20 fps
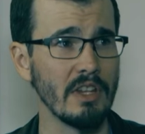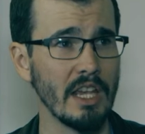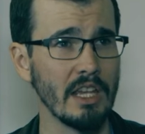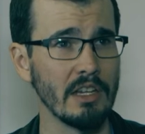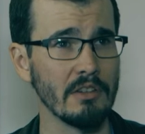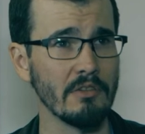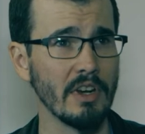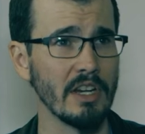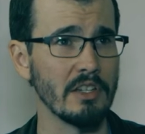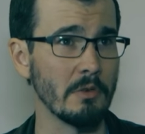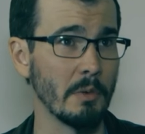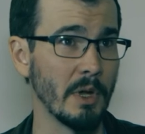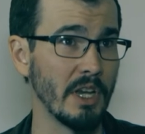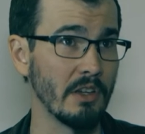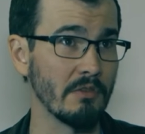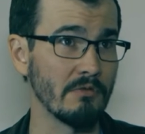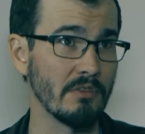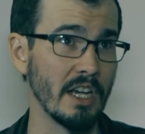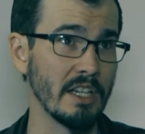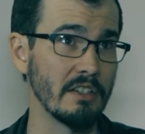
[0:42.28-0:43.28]
then
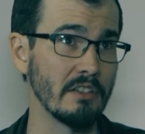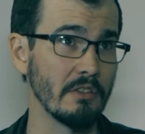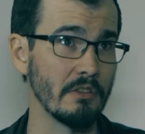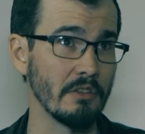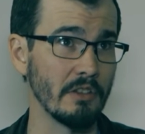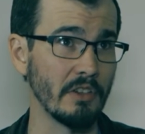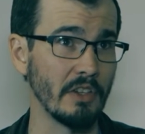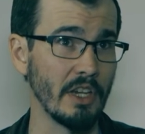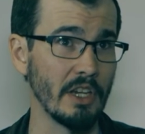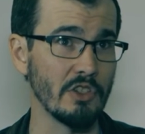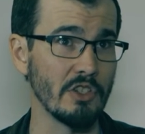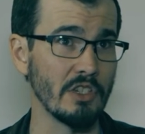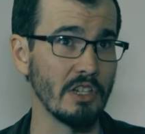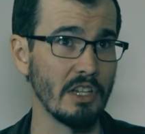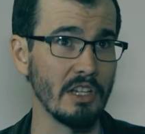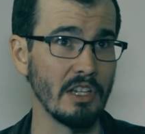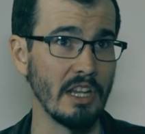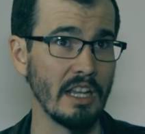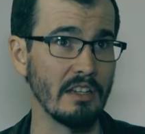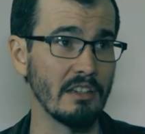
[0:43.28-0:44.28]
graduated right in the recession
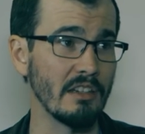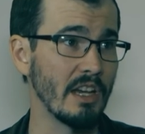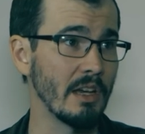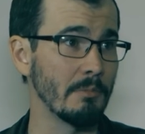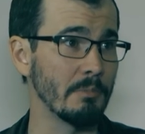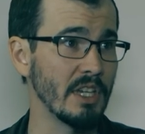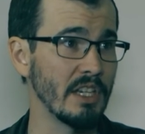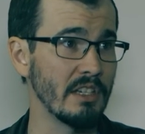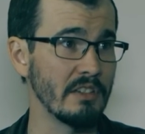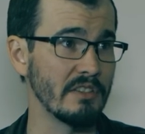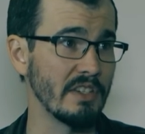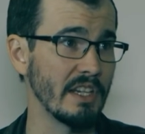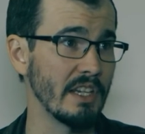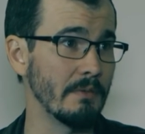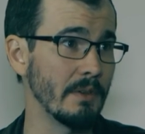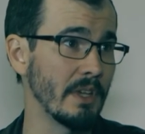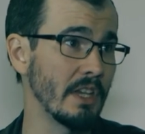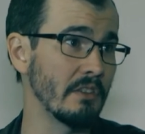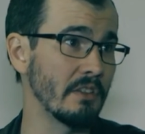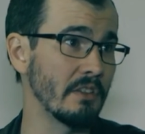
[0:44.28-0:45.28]
and ended up in TV